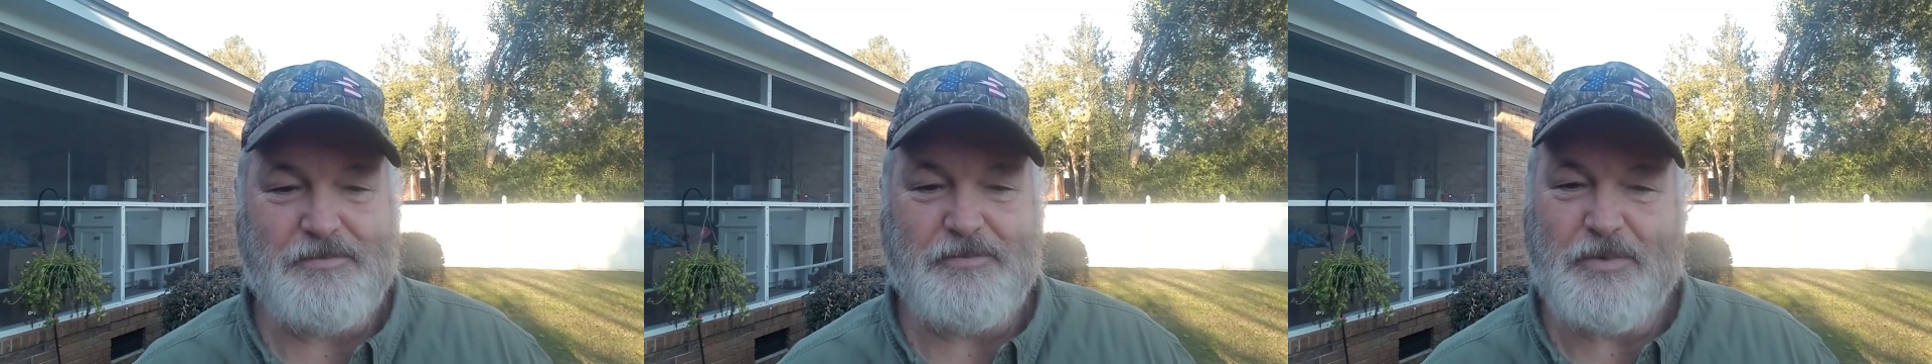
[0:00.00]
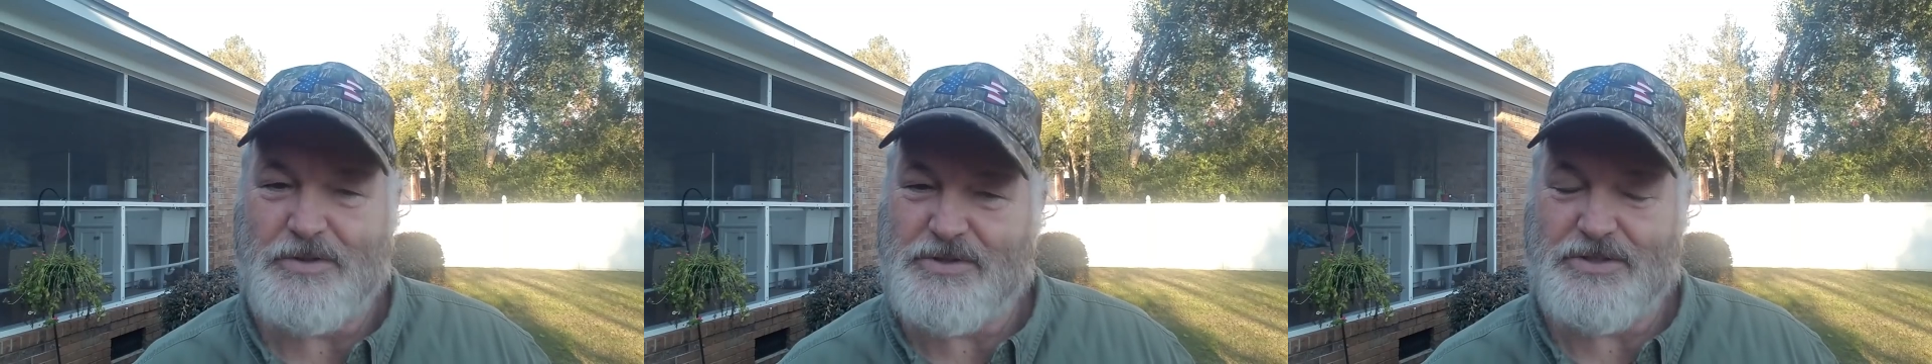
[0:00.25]

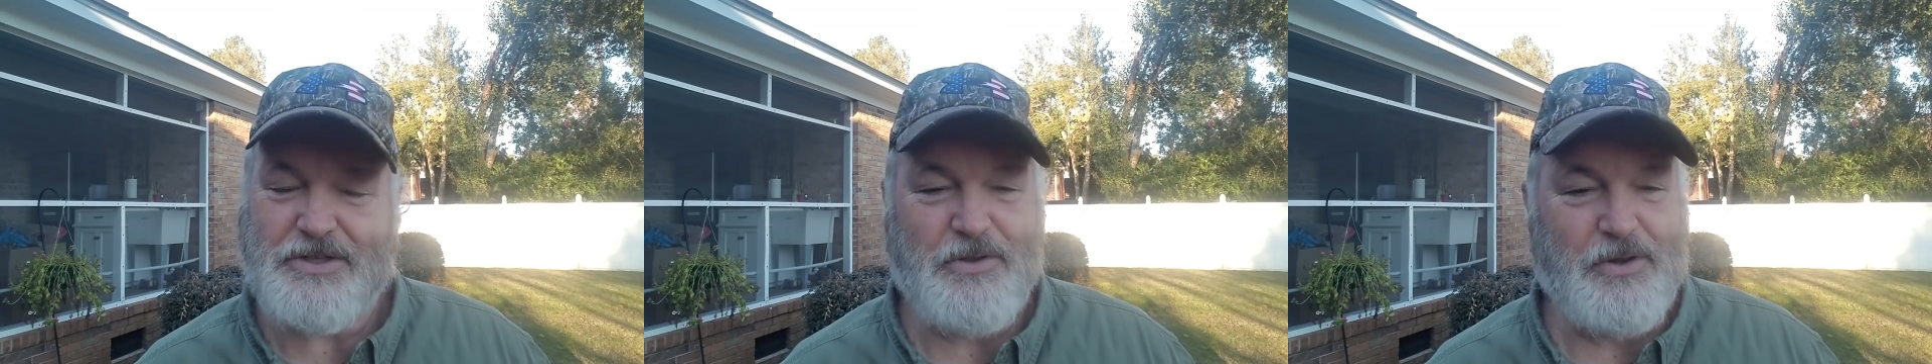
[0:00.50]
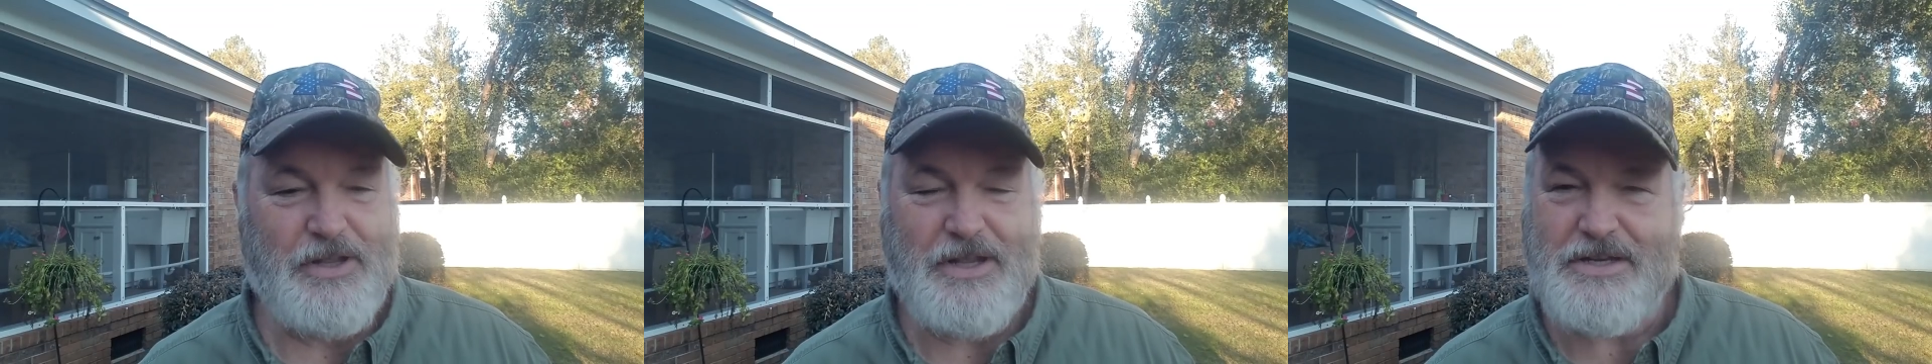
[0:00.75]
we're just
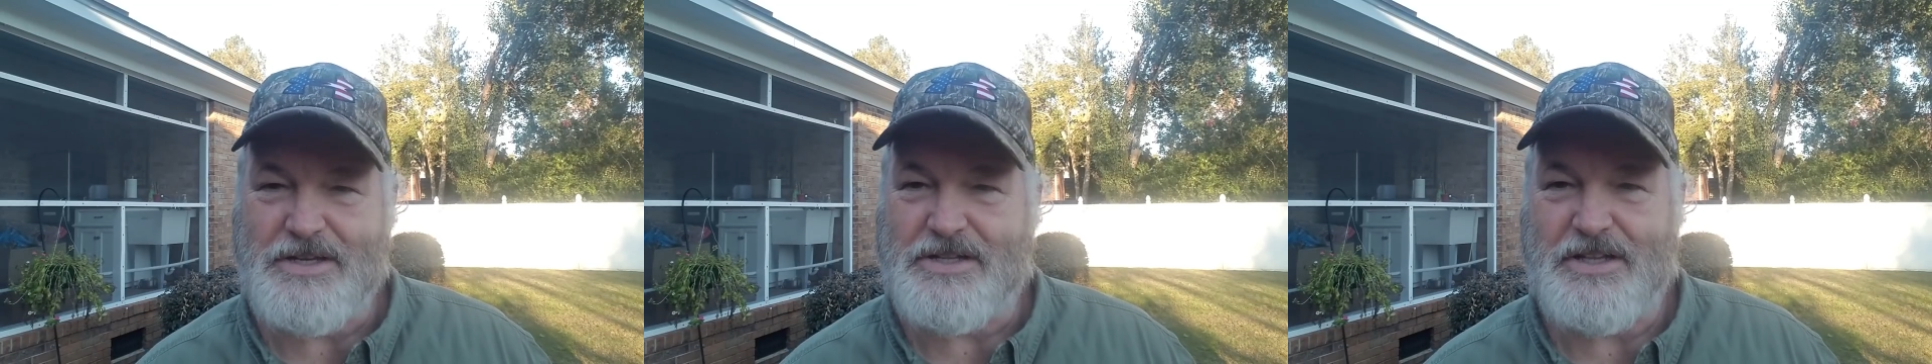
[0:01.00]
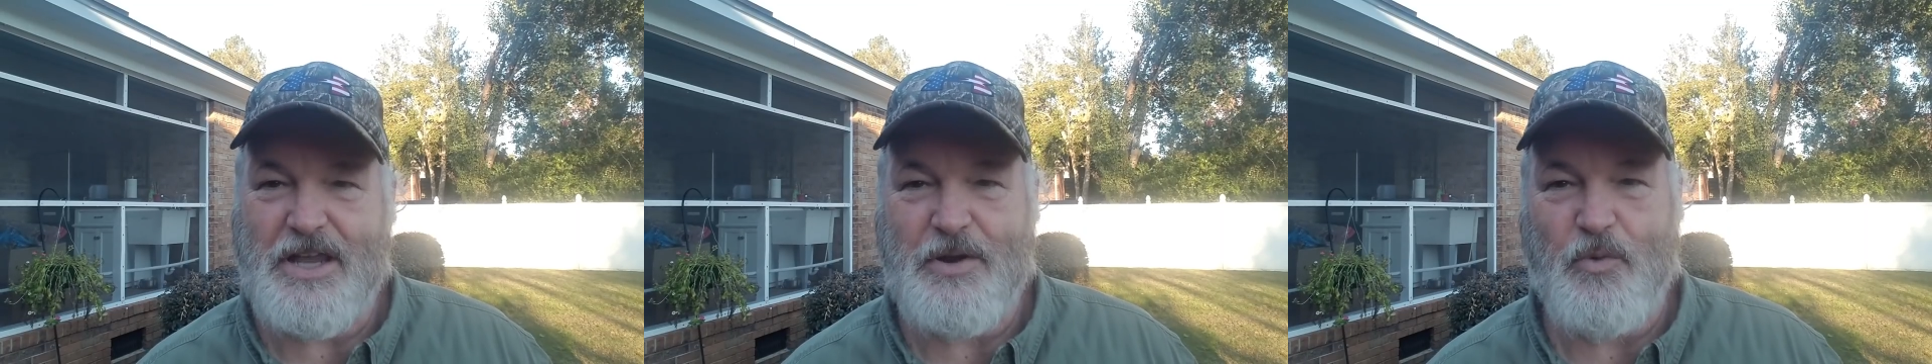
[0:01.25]
gonna let this
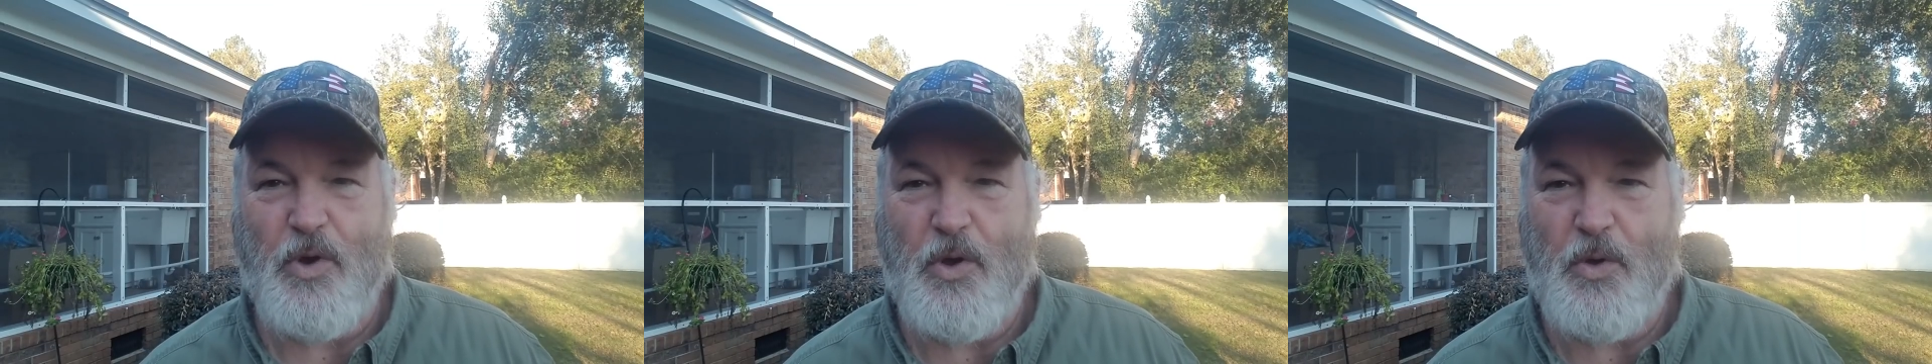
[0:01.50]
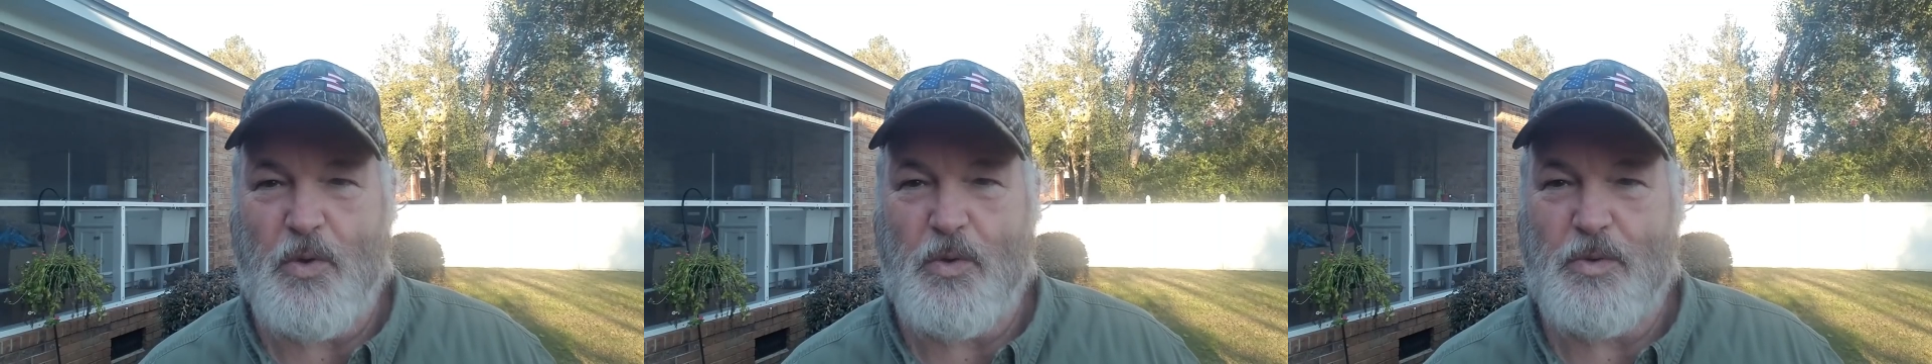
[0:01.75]
thing
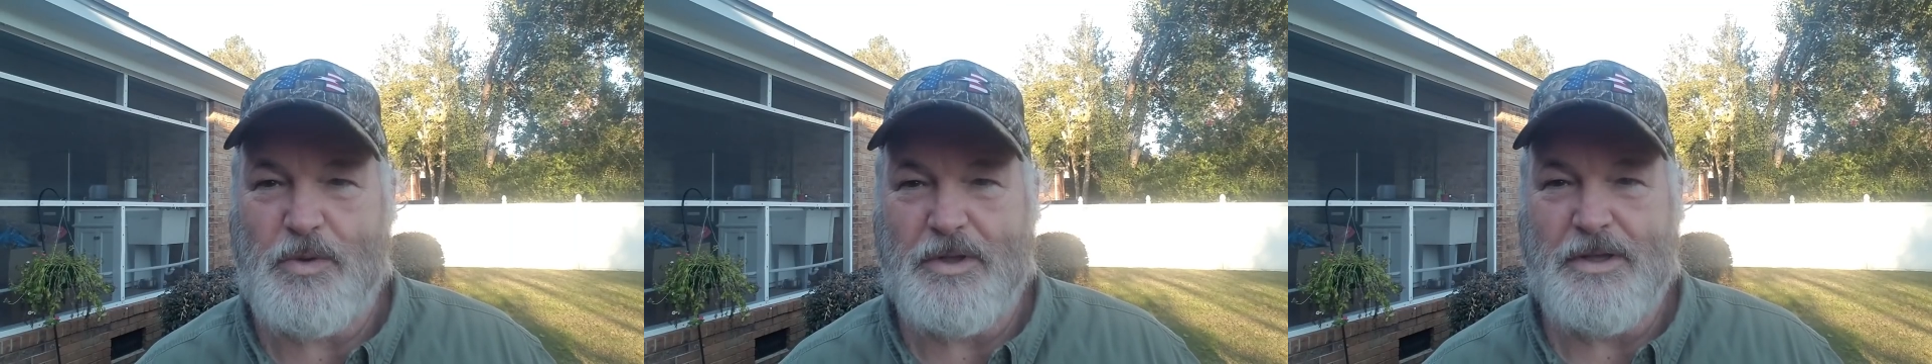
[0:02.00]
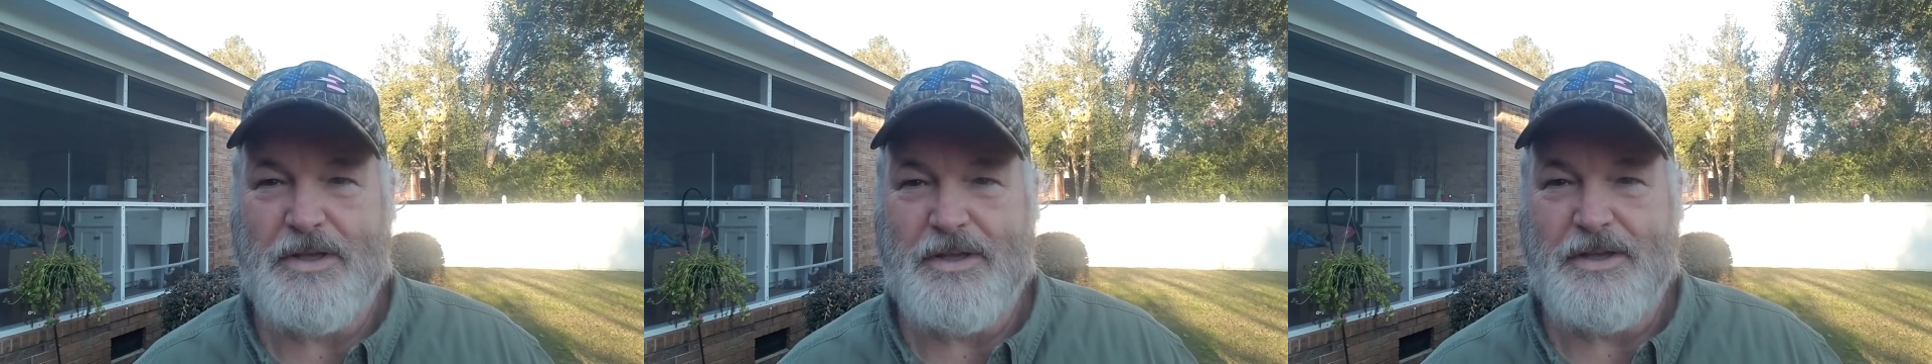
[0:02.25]
roll,
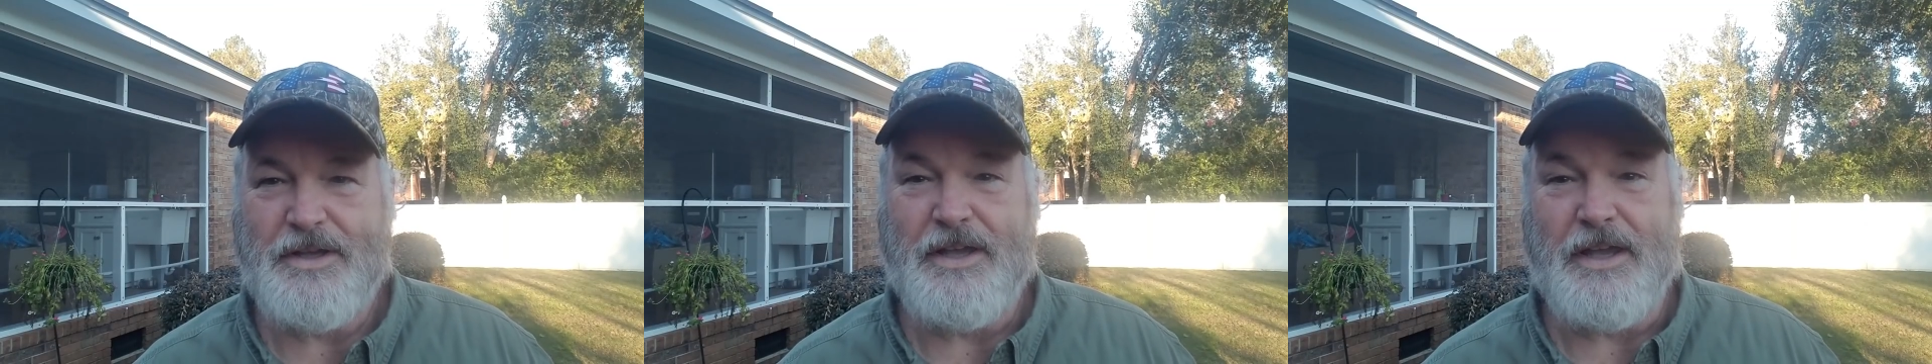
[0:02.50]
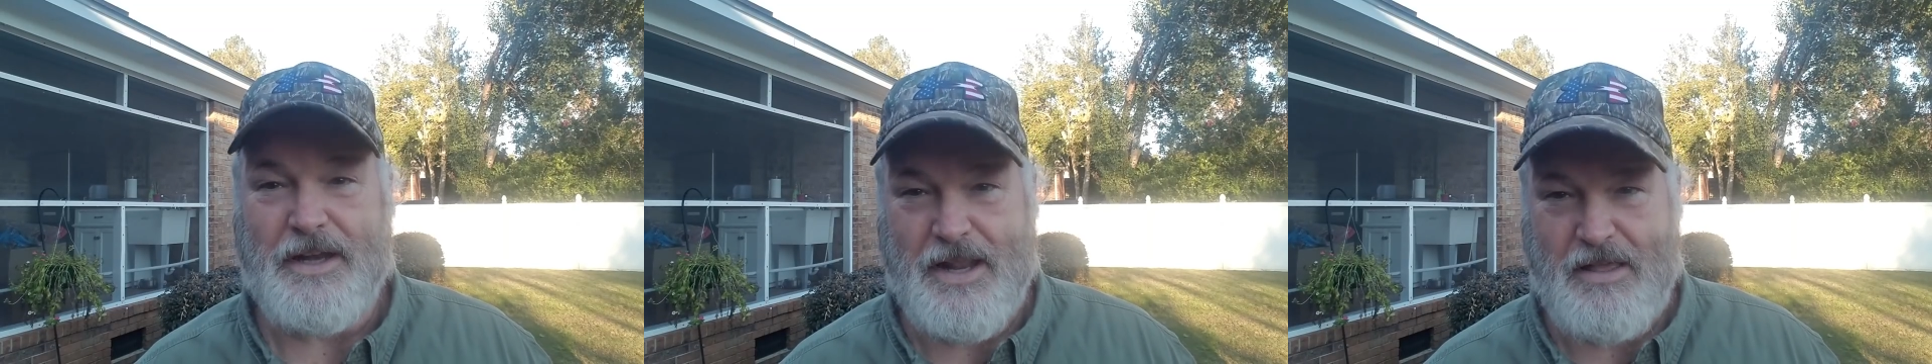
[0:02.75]

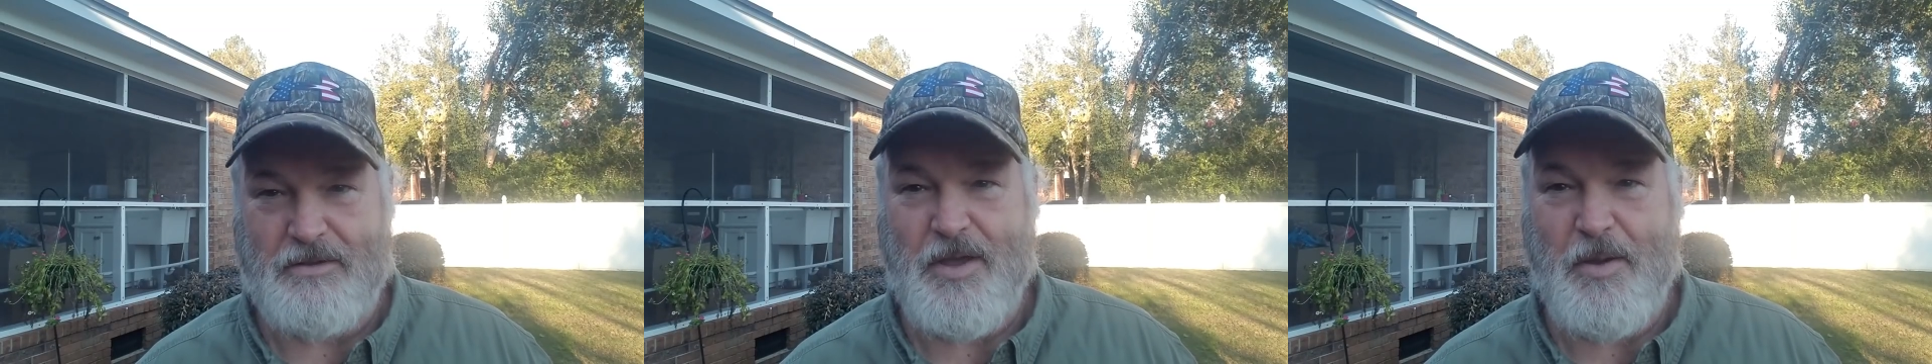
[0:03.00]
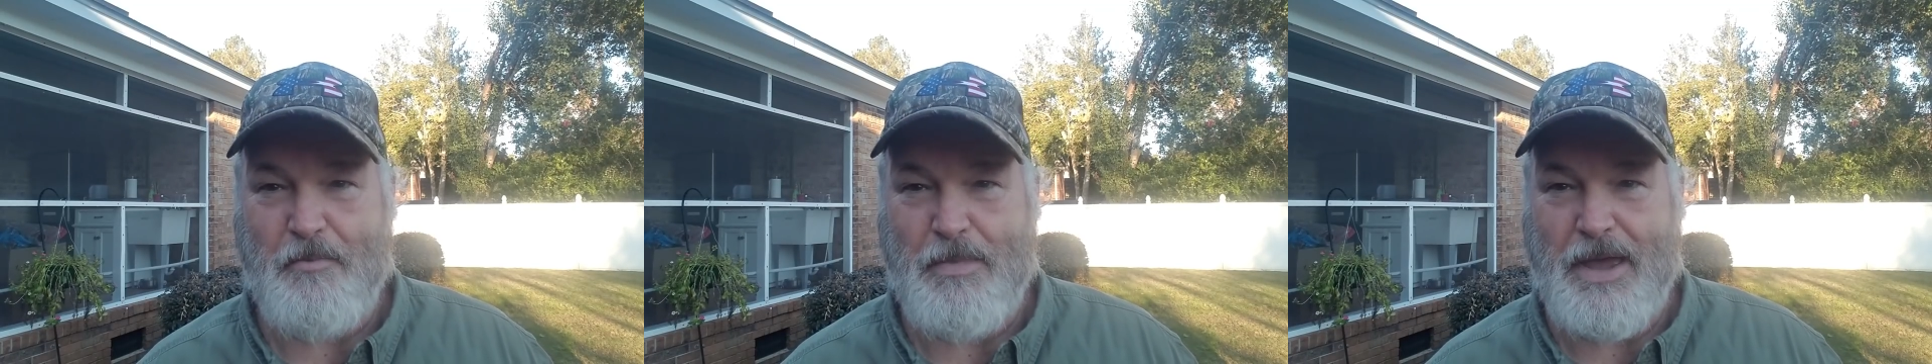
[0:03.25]
and I'll
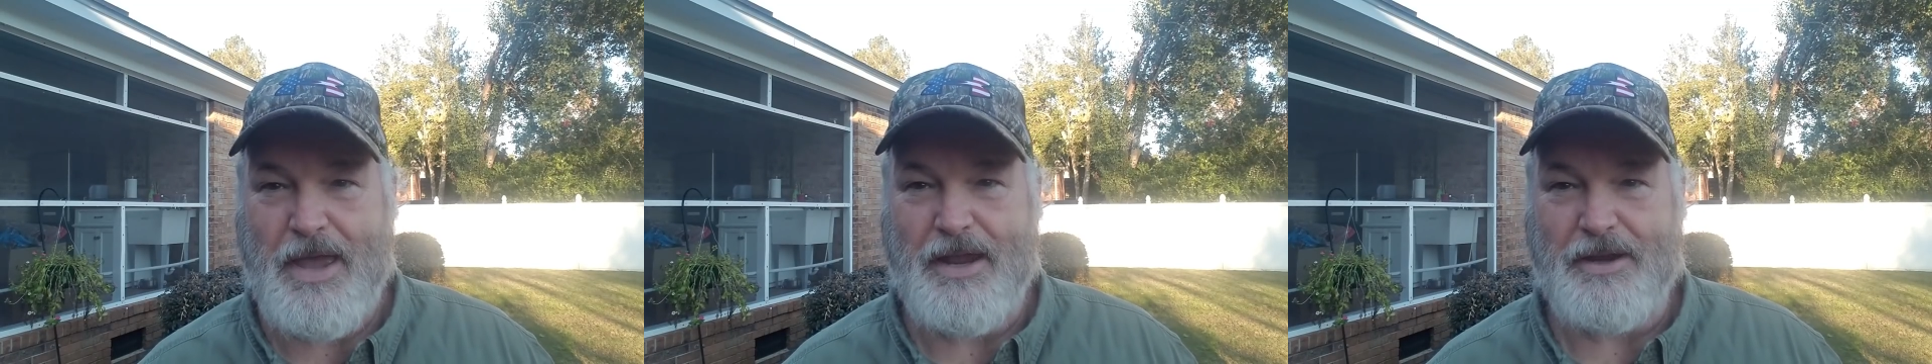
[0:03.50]
come back